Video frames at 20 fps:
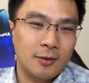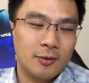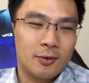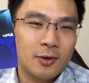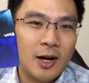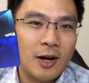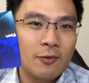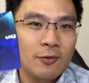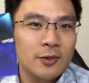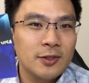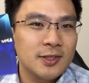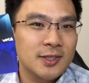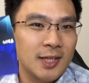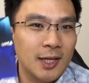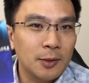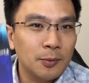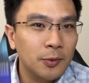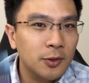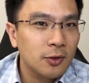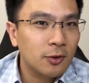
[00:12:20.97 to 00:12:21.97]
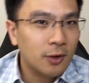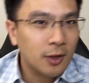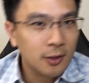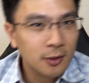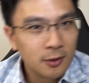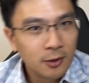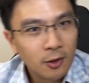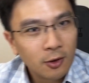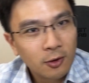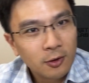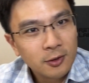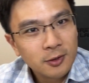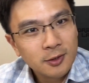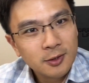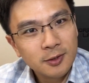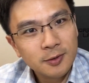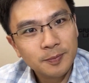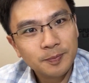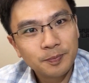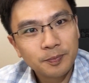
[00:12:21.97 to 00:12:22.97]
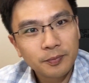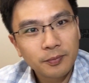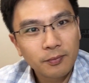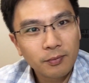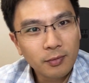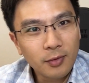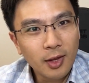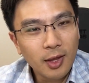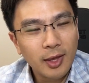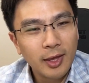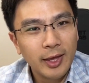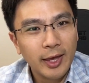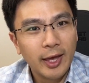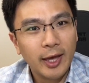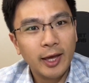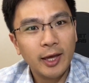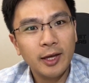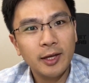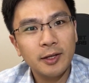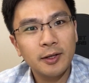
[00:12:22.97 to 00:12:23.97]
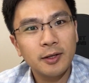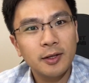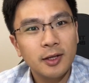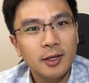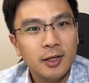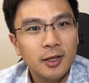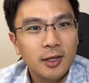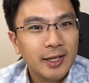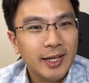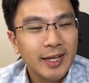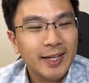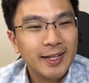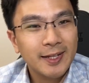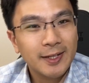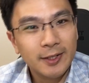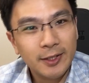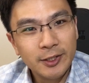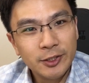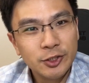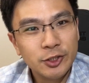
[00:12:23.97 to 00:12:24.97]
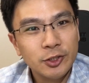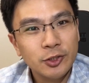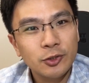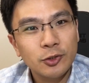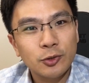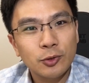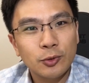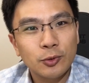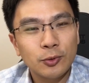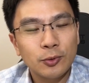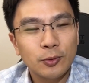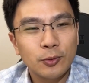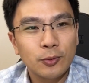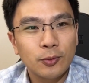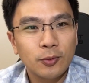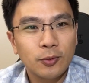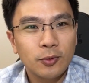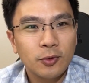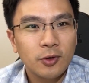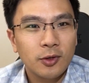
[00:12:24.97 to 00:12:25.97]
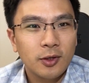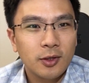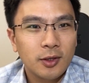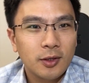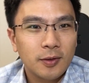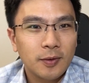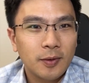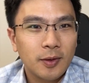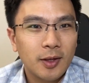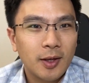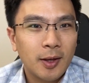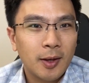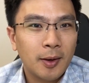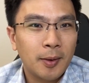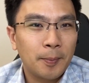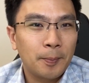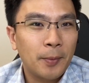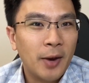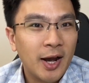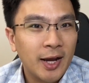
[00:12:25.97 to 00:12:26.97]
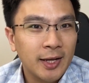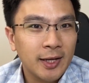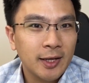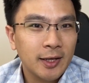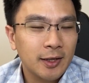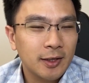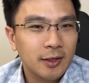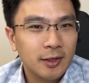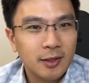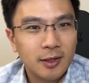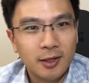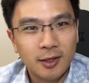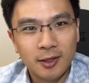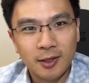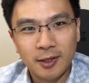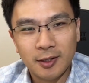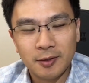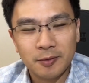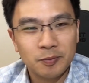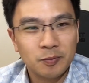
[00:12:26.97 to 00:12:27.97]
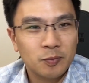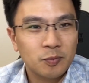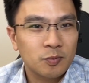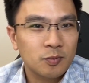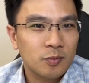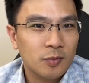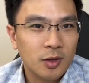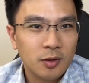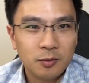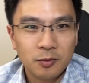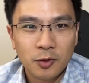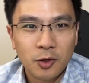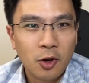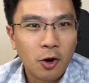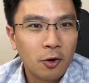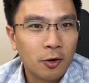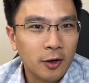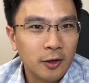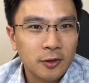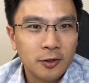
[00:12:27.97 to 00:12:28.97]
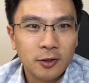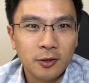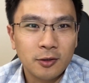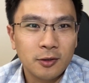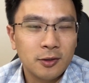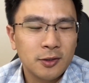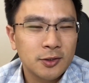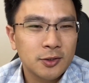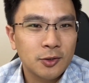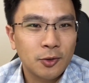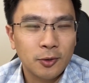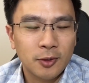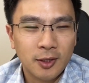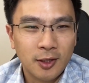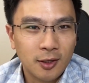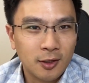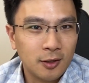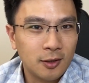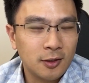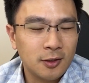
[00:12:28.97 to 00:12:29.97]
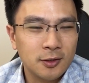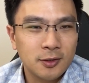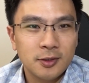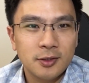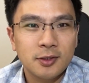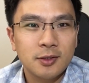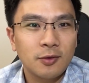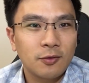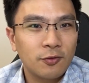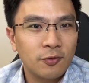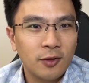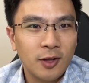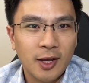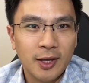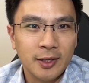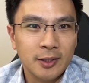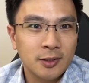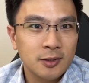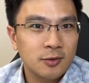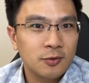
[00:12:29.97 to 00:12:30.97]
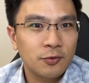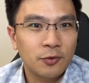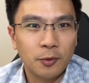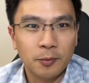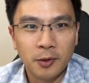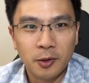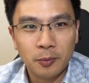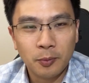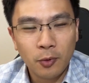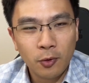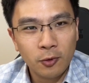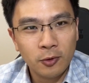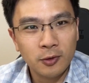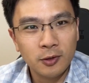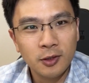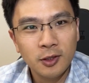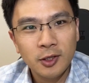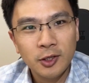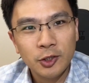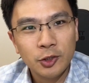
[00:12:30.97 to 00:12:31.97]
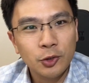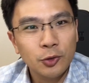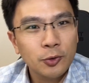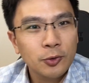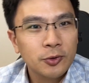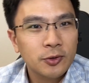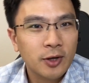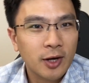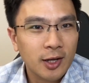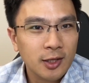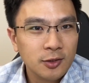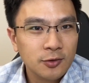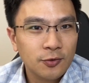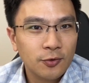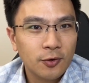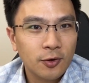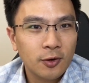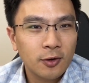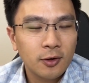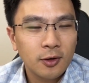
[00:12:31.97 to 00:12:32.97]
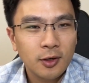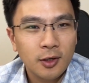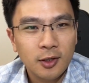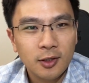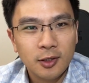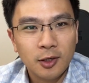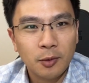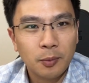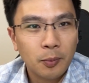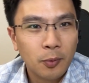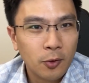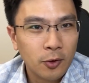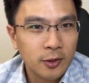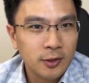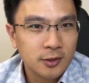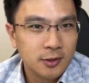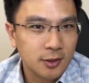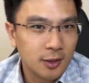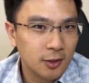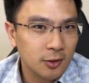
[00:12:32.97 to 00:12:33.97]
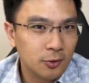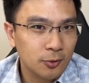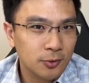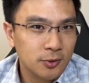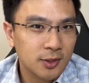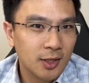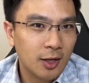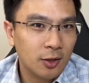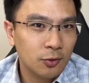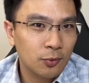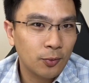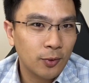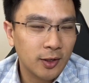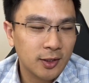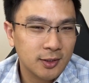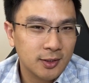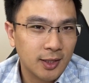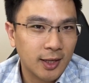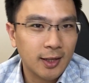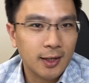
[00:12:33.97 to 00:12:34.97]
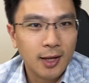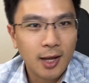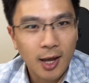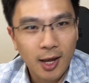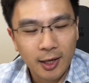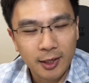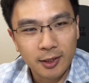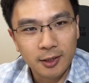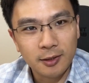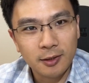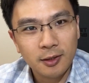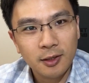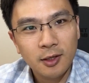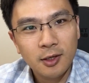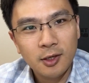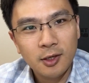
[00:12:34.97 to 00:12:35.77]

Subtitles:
travel statement credit cards. And in addition to buying car rentals, hotels, flights from their portal, you could transfer their points into Southwest and Hyatt.